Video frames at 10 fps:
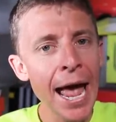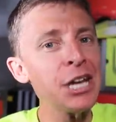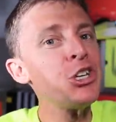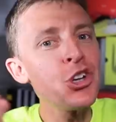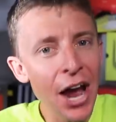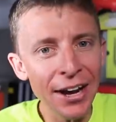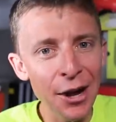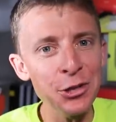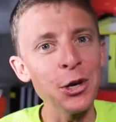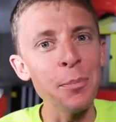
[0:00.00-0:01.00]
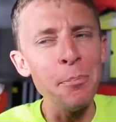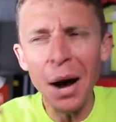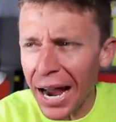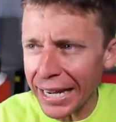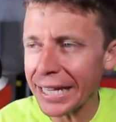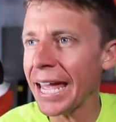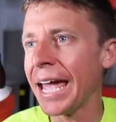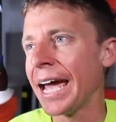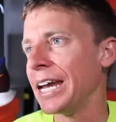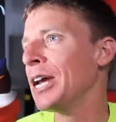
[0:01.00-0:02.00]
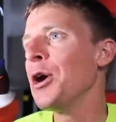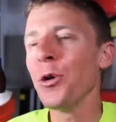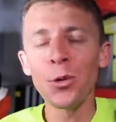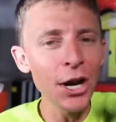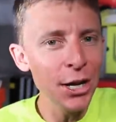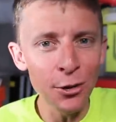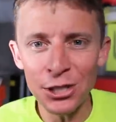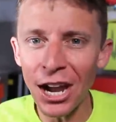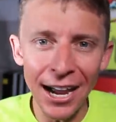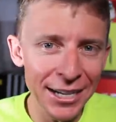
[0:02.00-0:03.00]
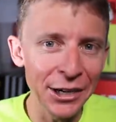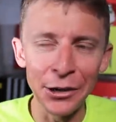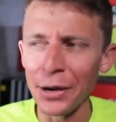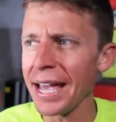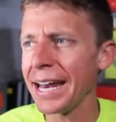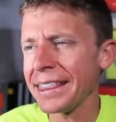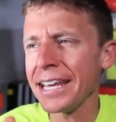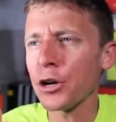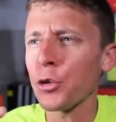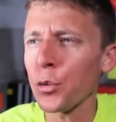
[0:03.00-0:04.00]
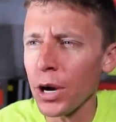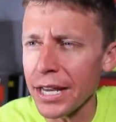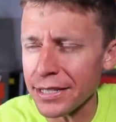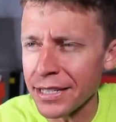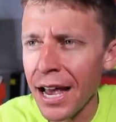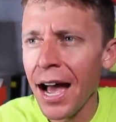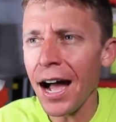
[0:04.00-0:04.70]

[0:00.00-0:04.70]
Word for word: And shout out to Mike and Running Otaku and I think Chris.